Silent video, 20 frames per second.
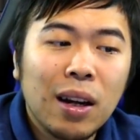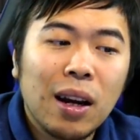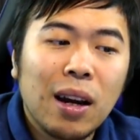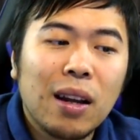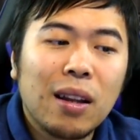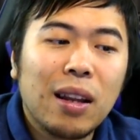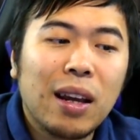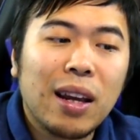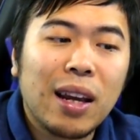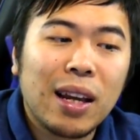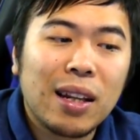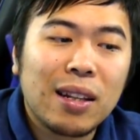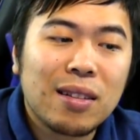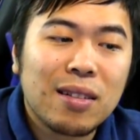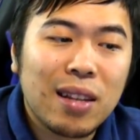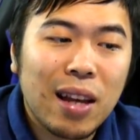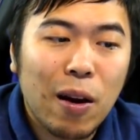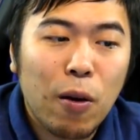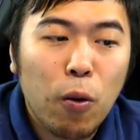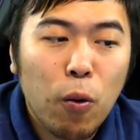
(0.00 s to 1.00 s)
they can
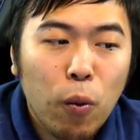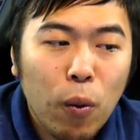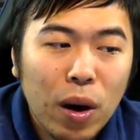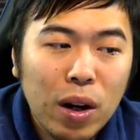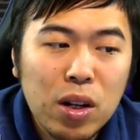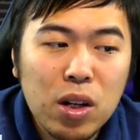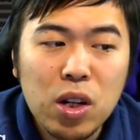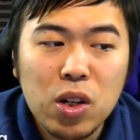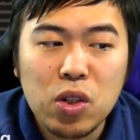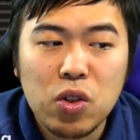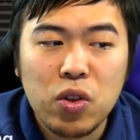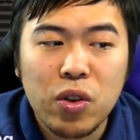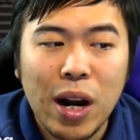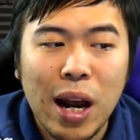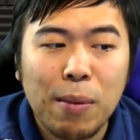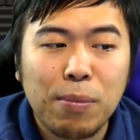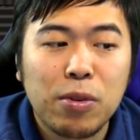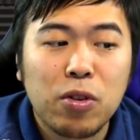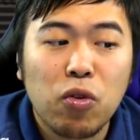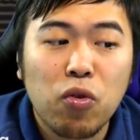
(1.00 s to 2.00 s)
set one
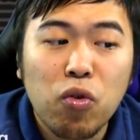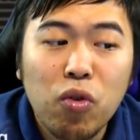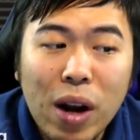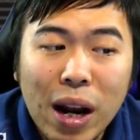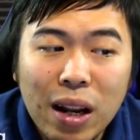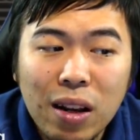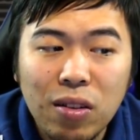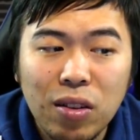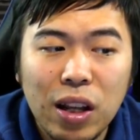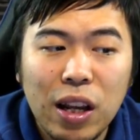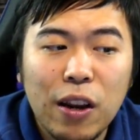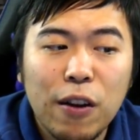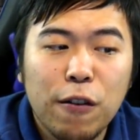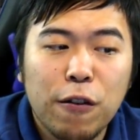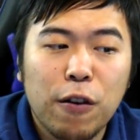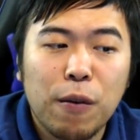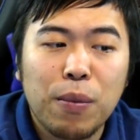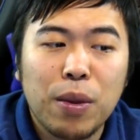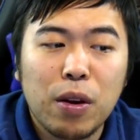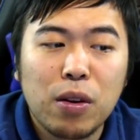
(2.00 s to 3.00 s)
trap directly
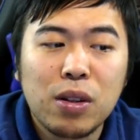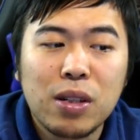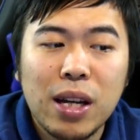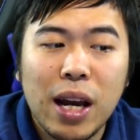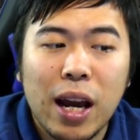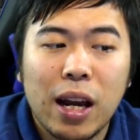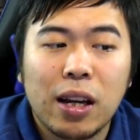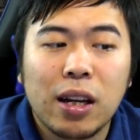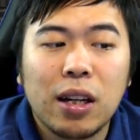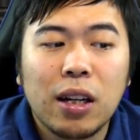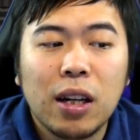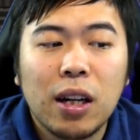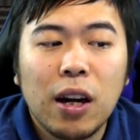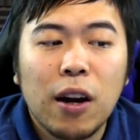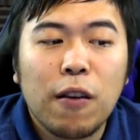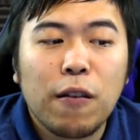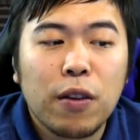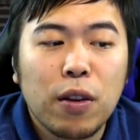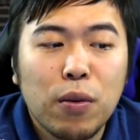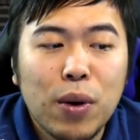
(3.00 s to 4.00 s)
from their deck.
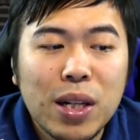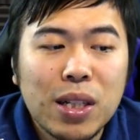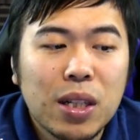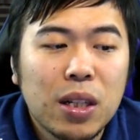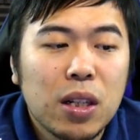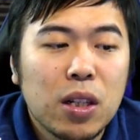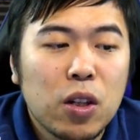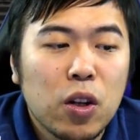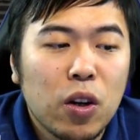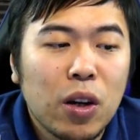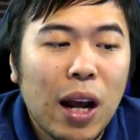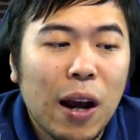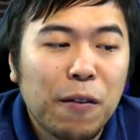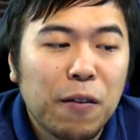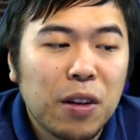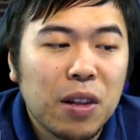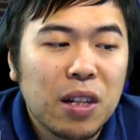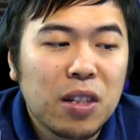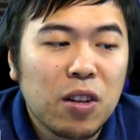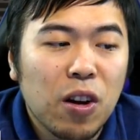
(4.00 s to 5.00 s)
For the rest of the turn after
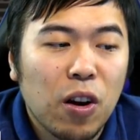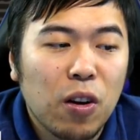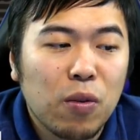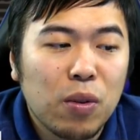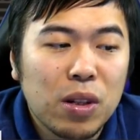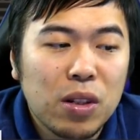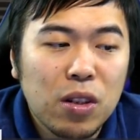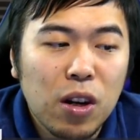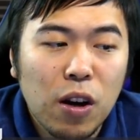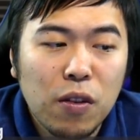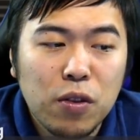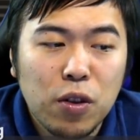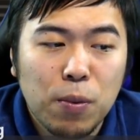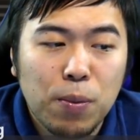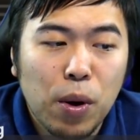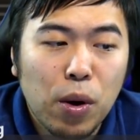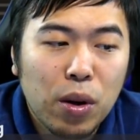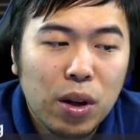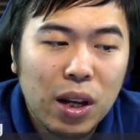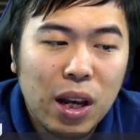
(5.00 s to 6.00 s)
this card resolves, your
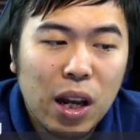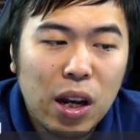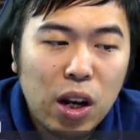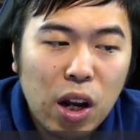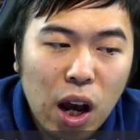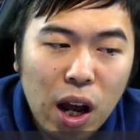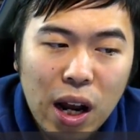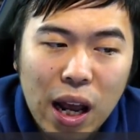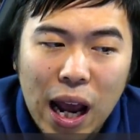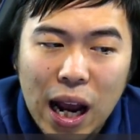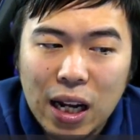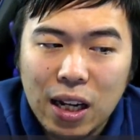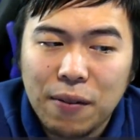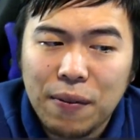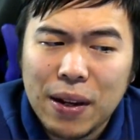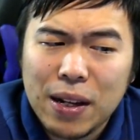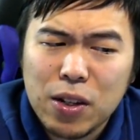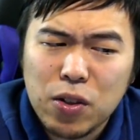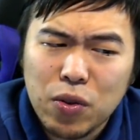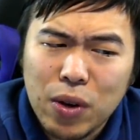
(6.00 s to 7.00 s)
opponent cannot
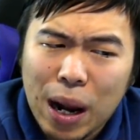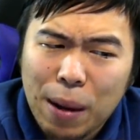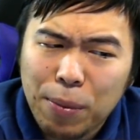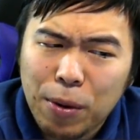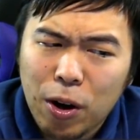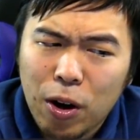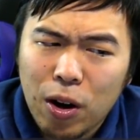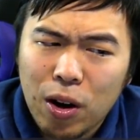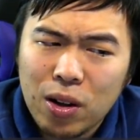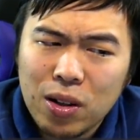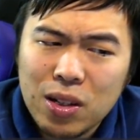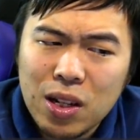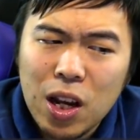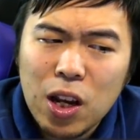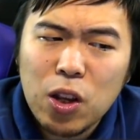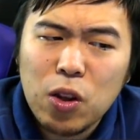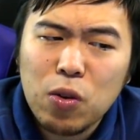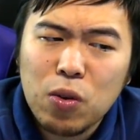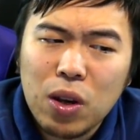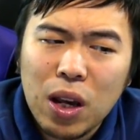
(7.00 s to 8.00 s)
activate trap cards.
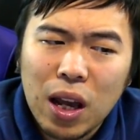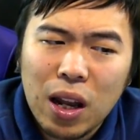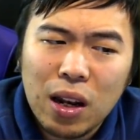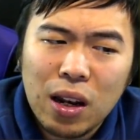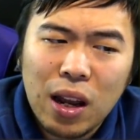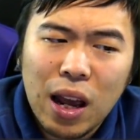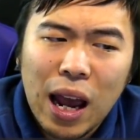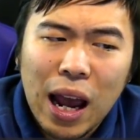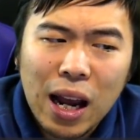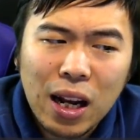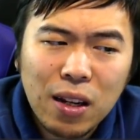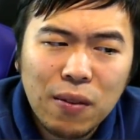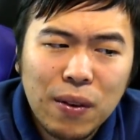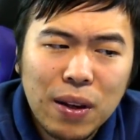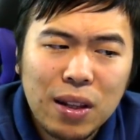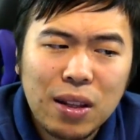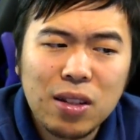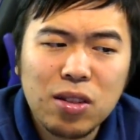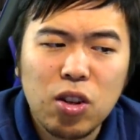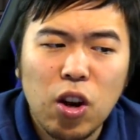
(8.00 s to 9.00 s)
You can
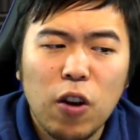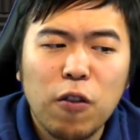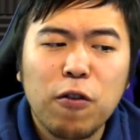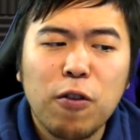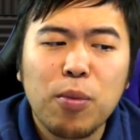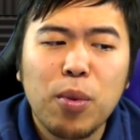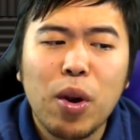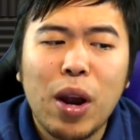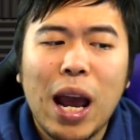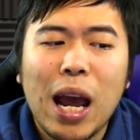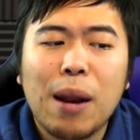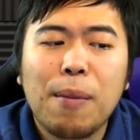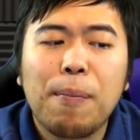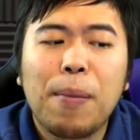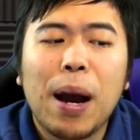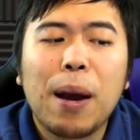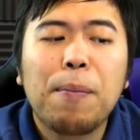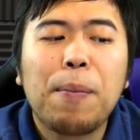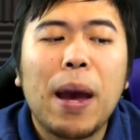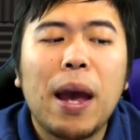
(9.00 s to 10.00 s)
activate this card from your hand
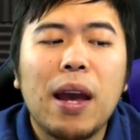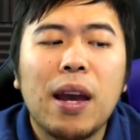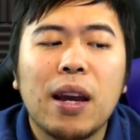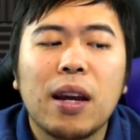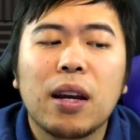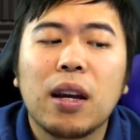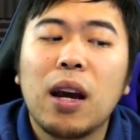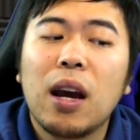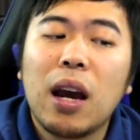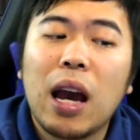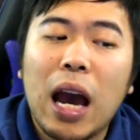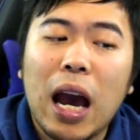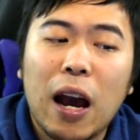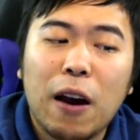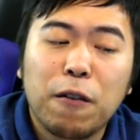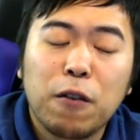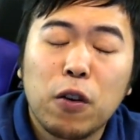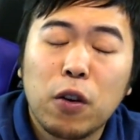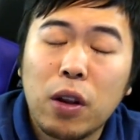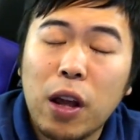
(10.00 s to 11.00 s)
by paying
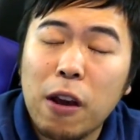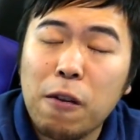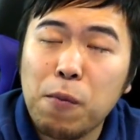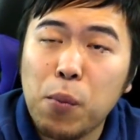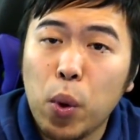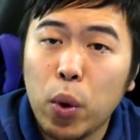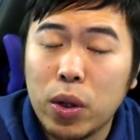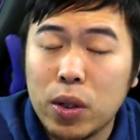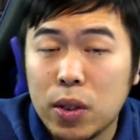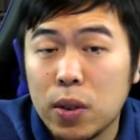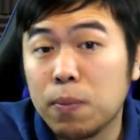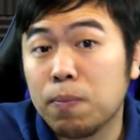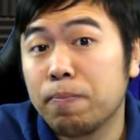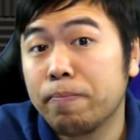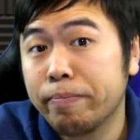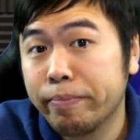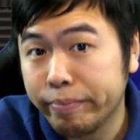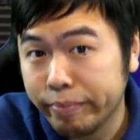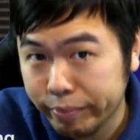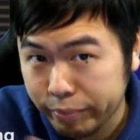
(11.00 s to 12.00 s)
half your life points.
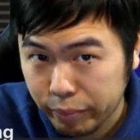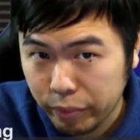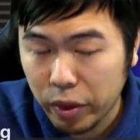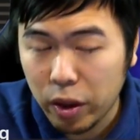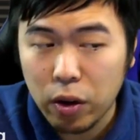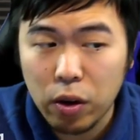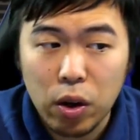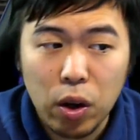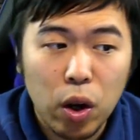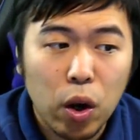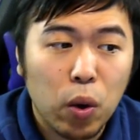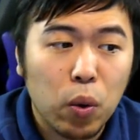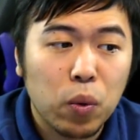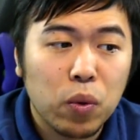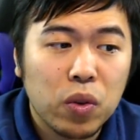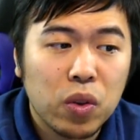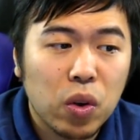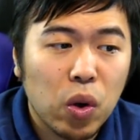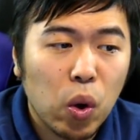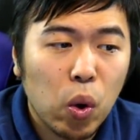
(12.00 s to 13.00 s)
There you go.
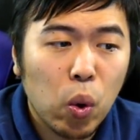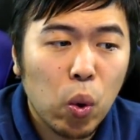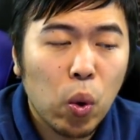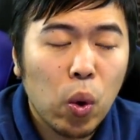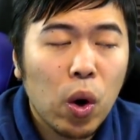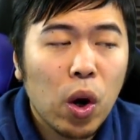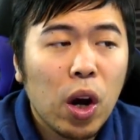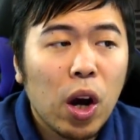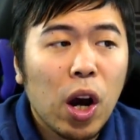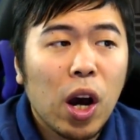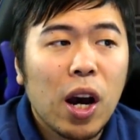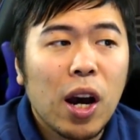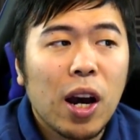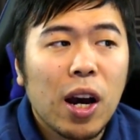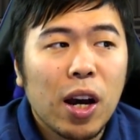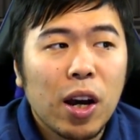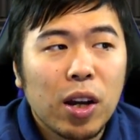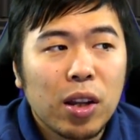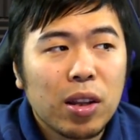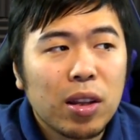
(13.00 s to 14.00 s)
So
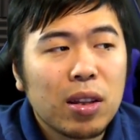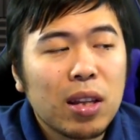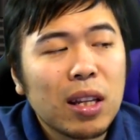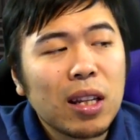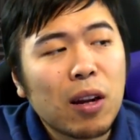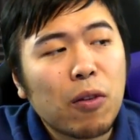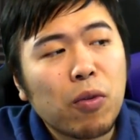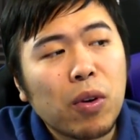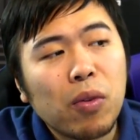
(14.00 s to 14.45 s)
the thing that we